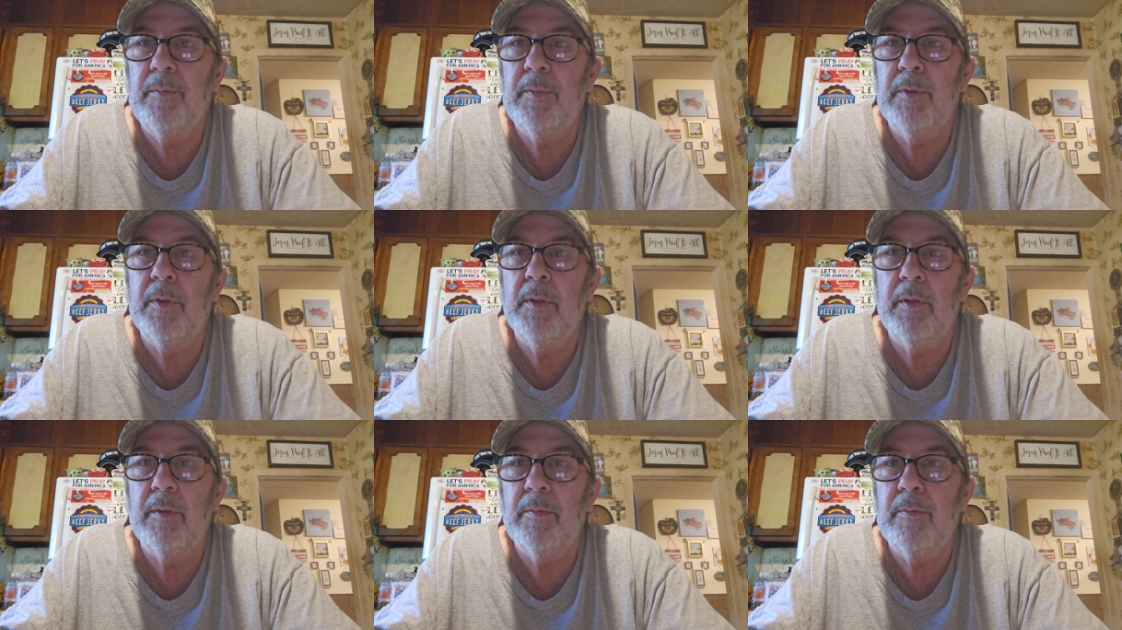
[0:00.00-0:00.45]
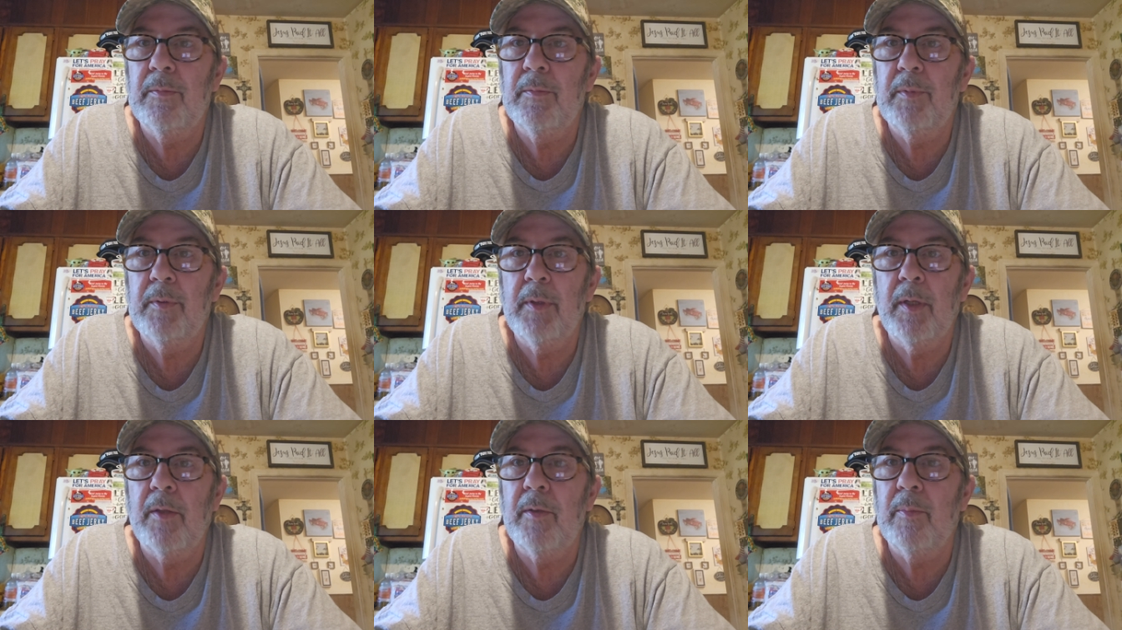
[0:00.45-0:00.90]
You know
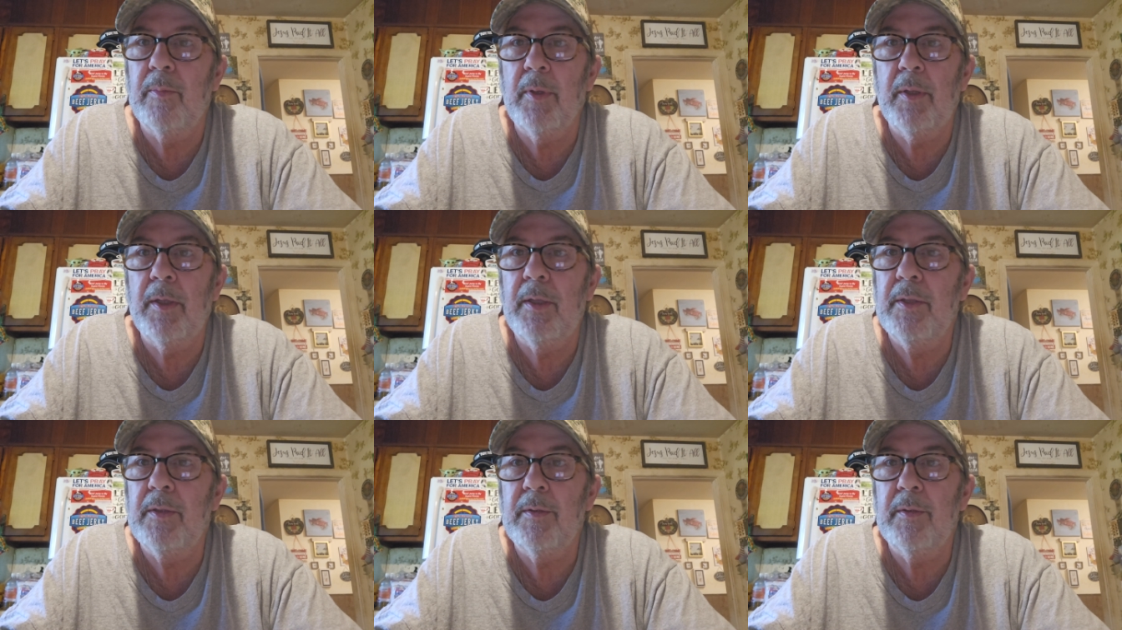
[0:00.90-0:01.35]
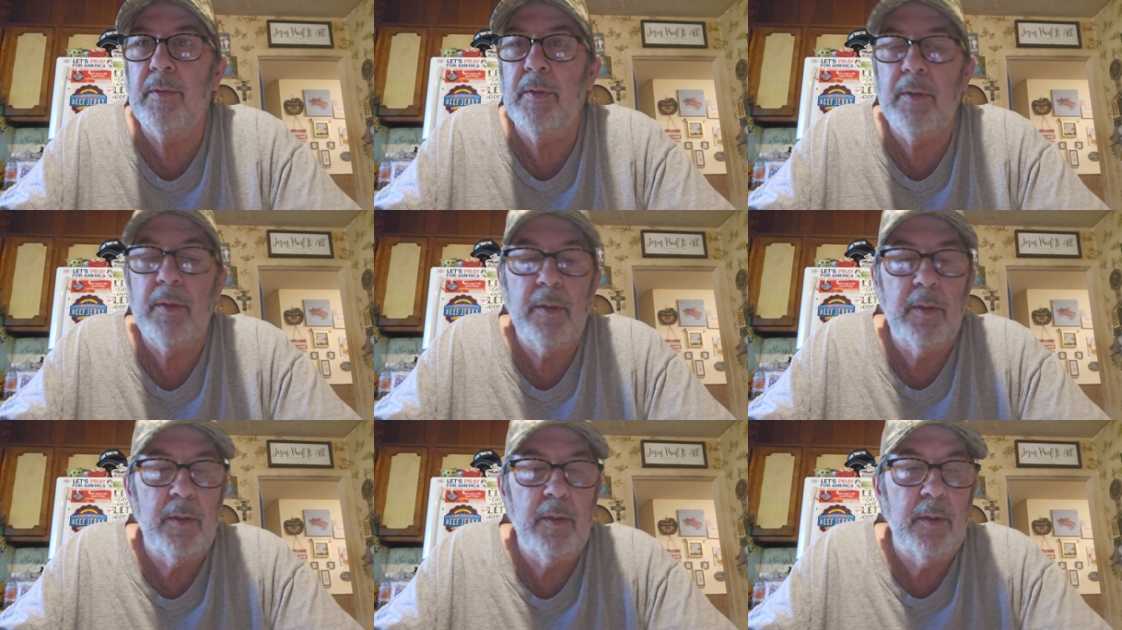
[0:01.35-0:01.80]
another place.
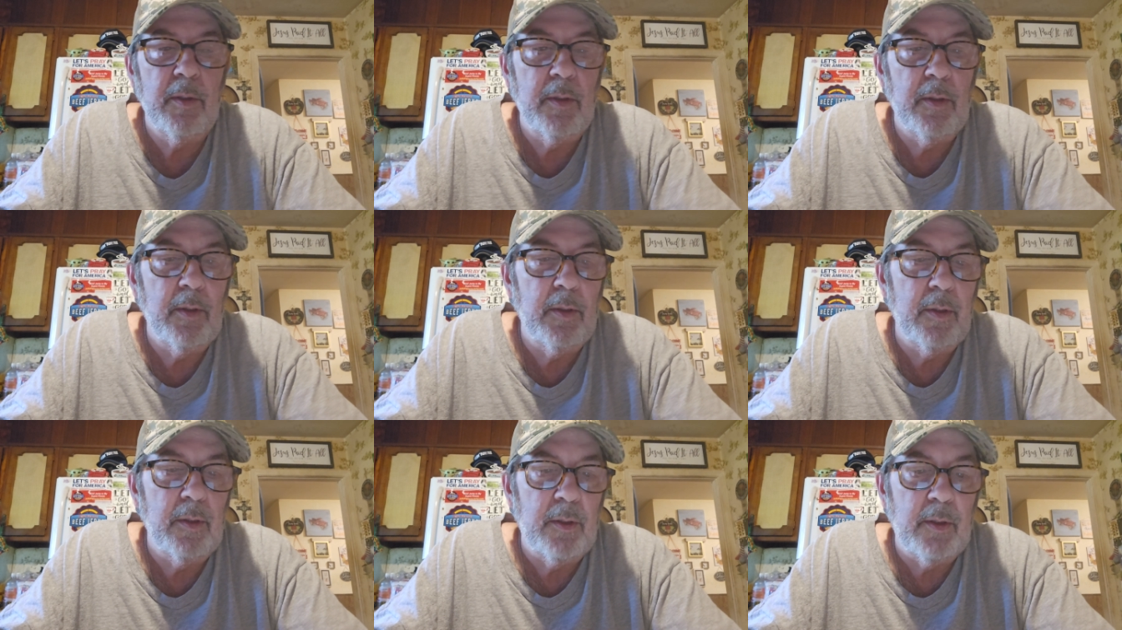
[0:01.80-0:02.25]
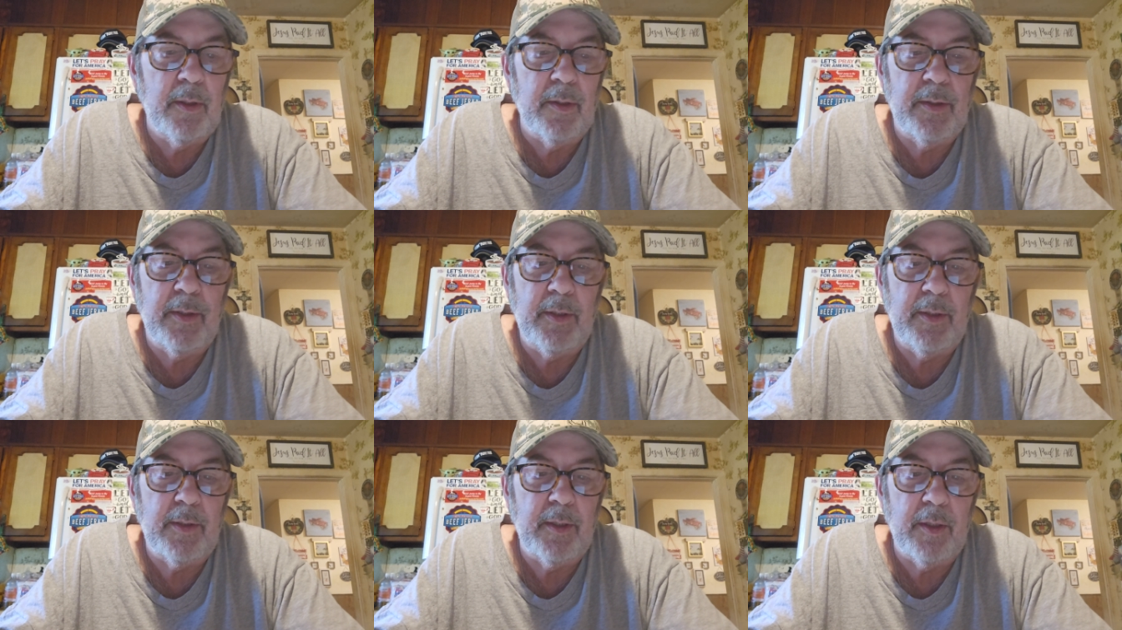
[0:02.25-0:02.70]

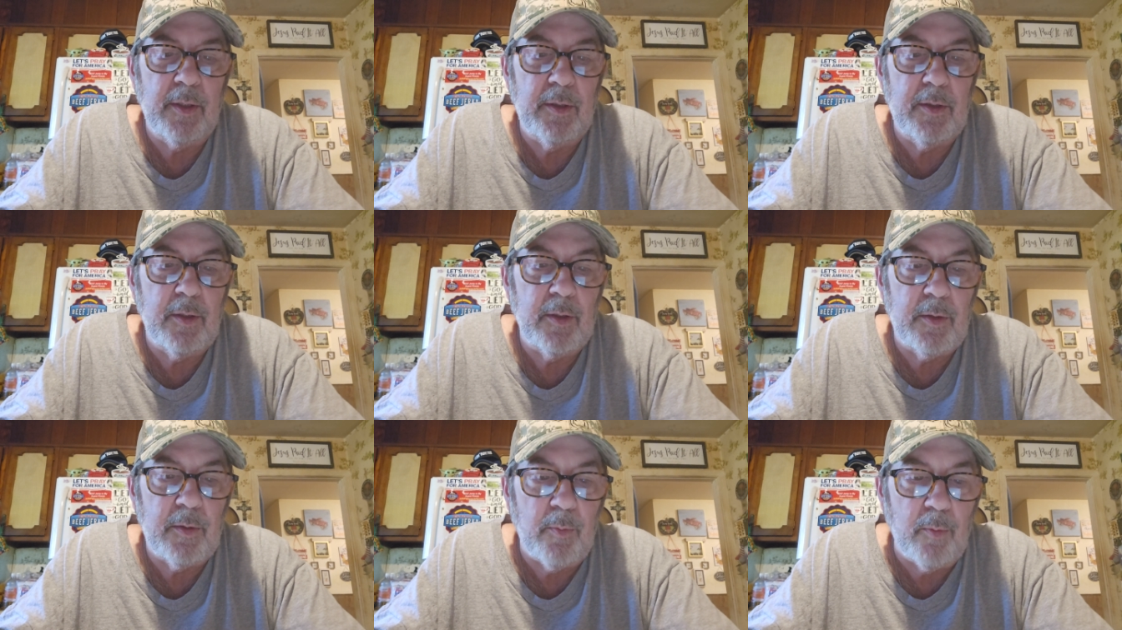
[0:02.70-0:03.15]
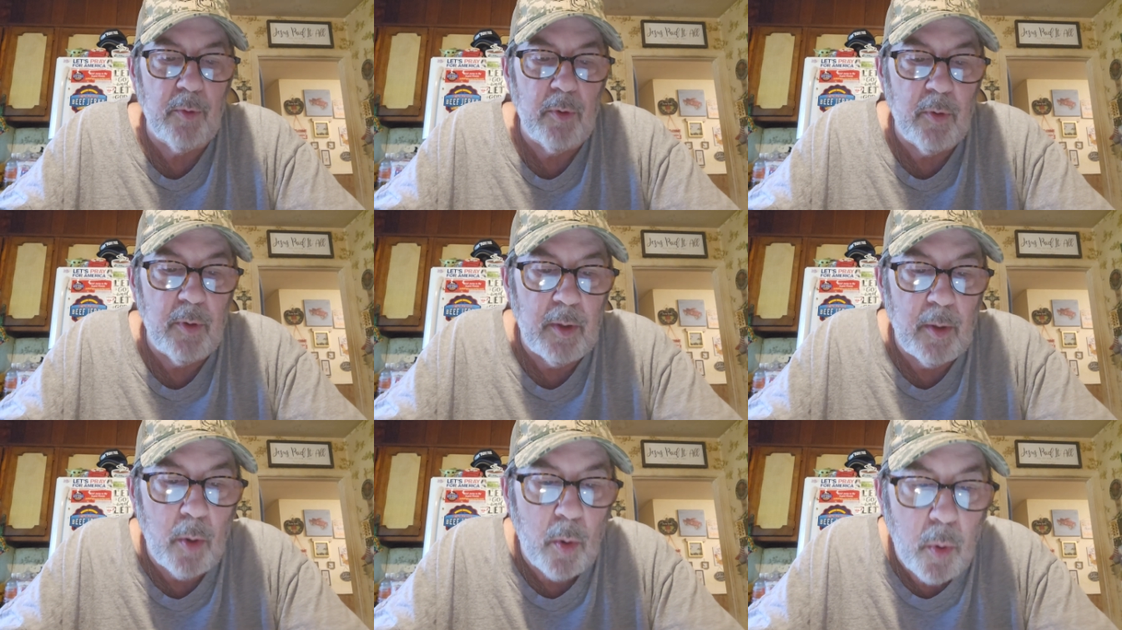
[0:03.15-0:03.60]
as he says, just
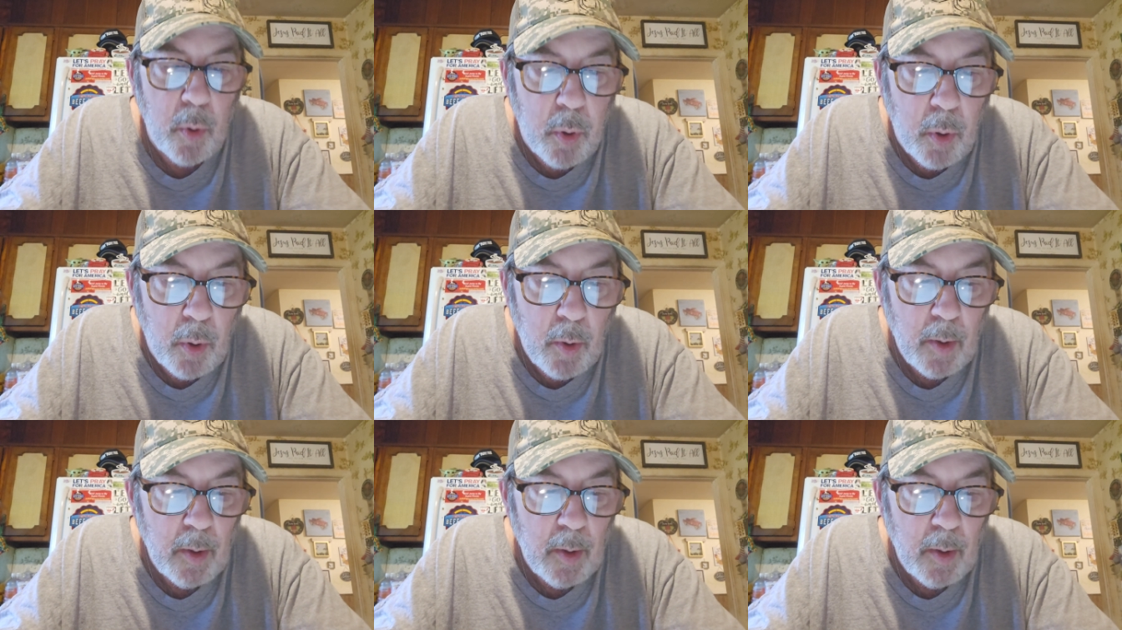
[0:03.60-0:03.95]
ruin it.